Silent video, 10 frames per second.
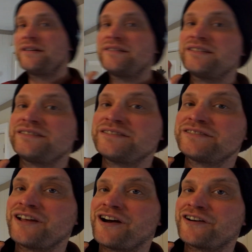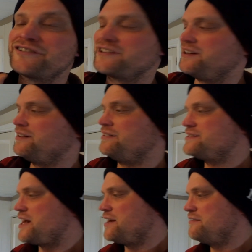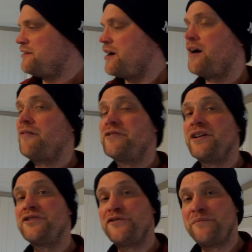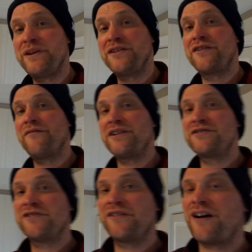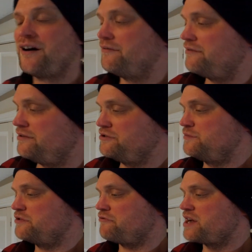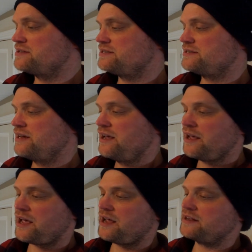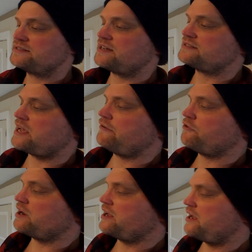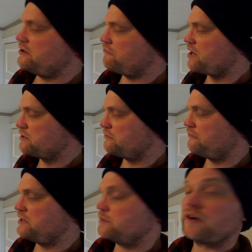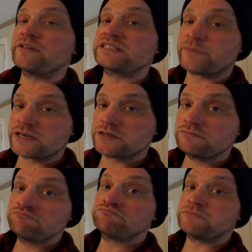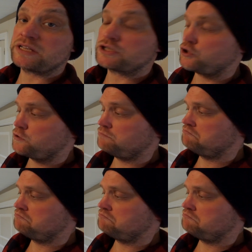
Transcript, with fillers: This is the Article 10 of the European Convention of Human Rights, and it says everyone had a right to freedom of expression. That's good.